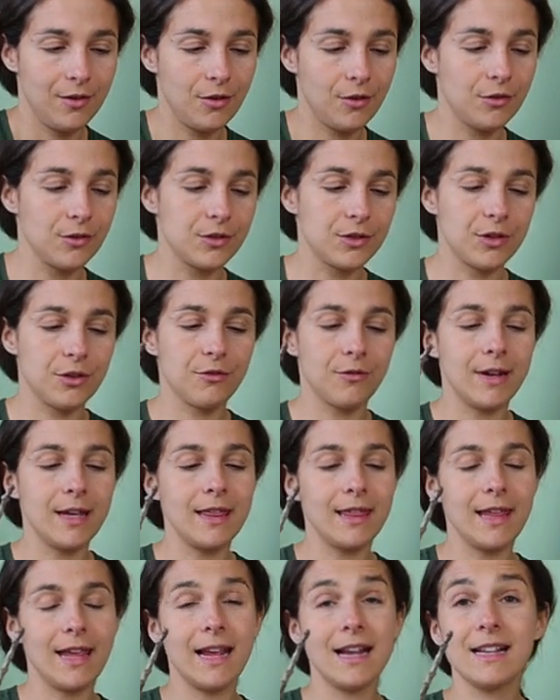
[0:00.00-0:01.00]
those
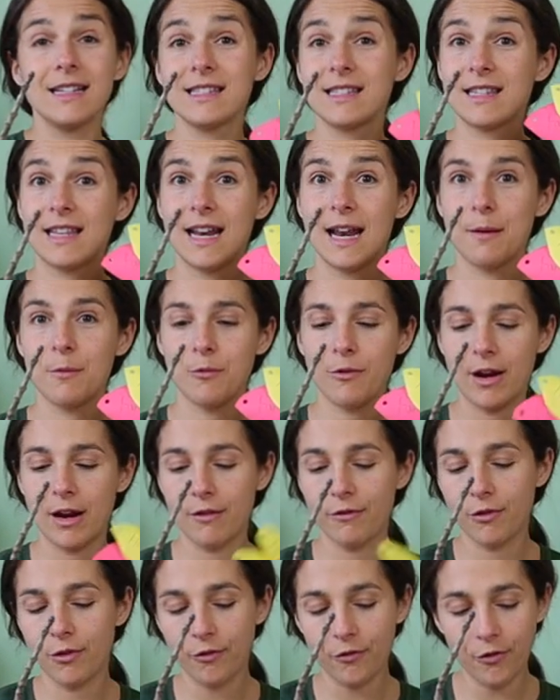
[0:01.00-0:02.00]
three things that I'm
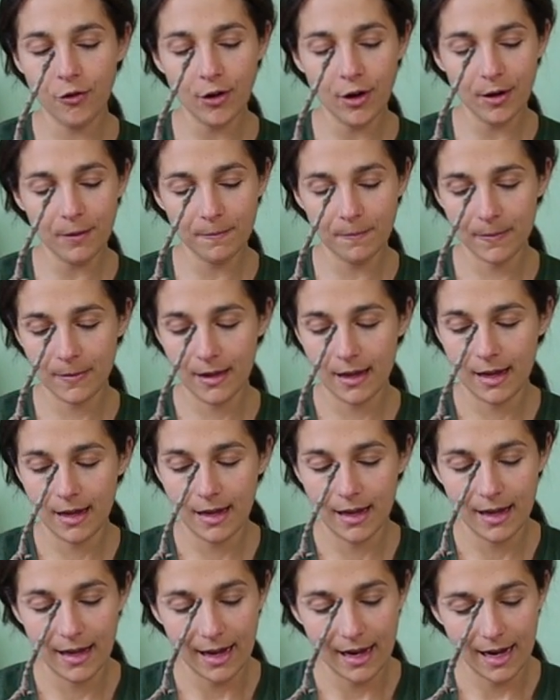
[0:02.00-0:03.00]
grateful for.
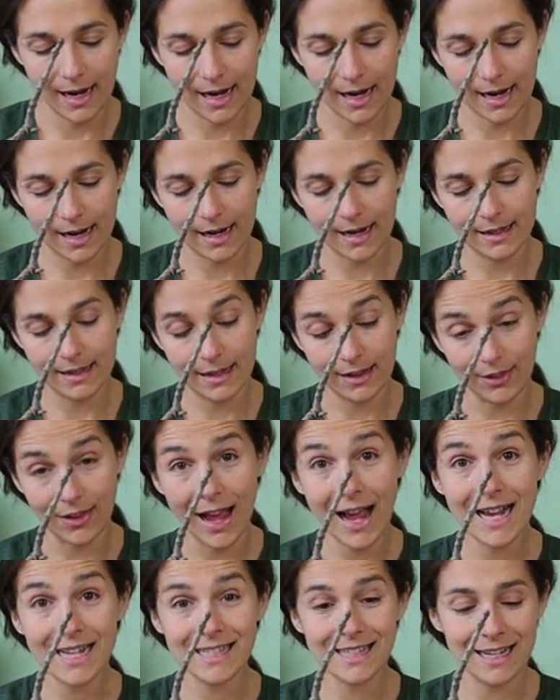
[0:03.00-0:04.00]
And the
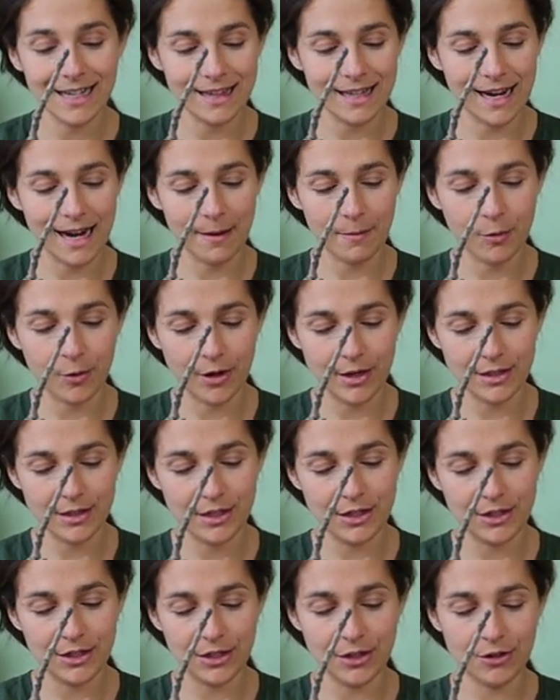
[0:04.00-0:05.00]
last thing that I'm going
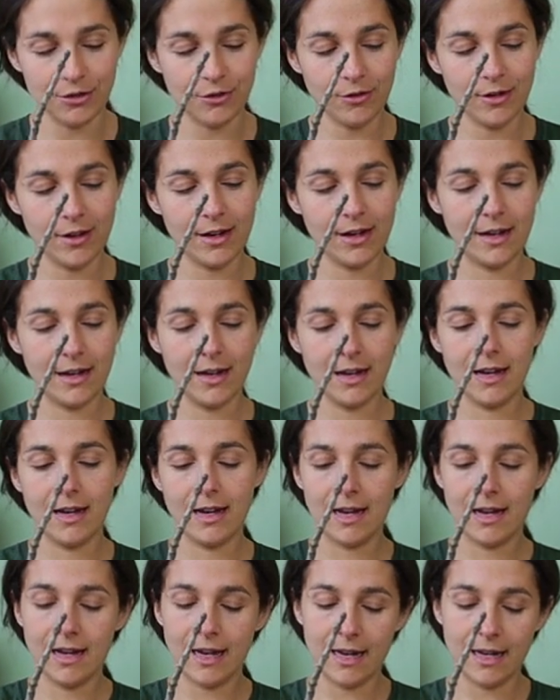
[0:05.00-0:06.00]
to do
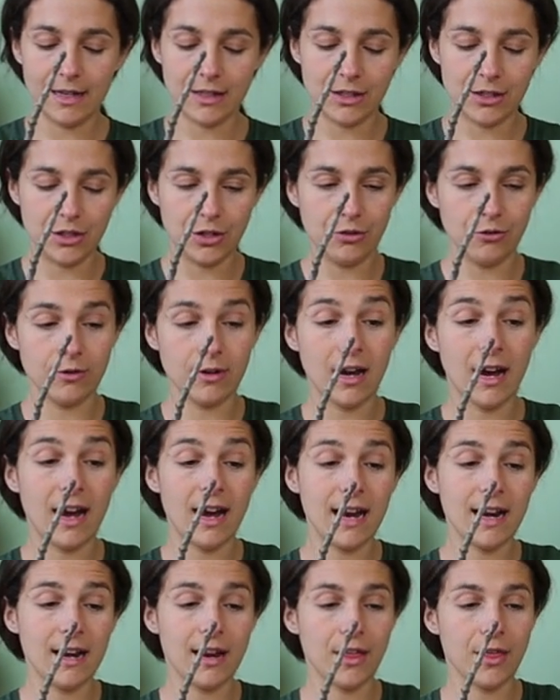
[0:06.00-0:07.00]
is to
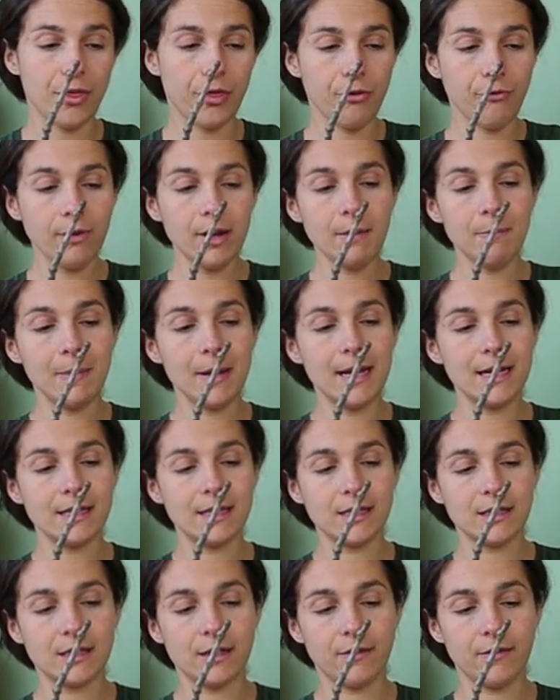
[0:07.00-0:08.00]
cut three
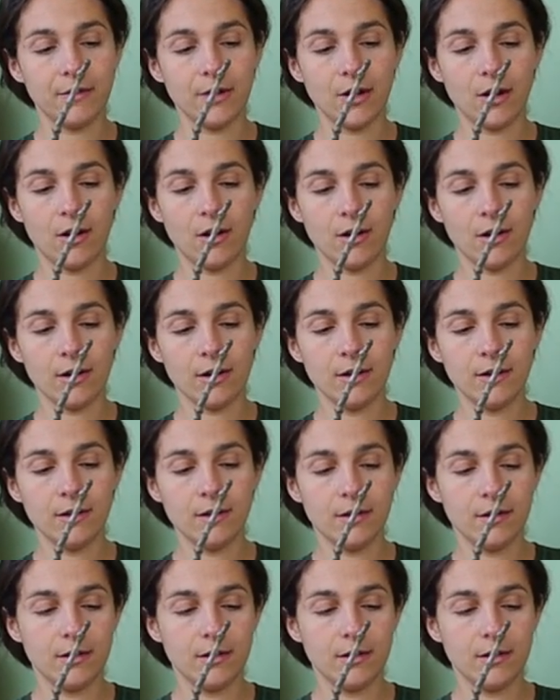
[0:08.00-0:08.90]
pieces of yarn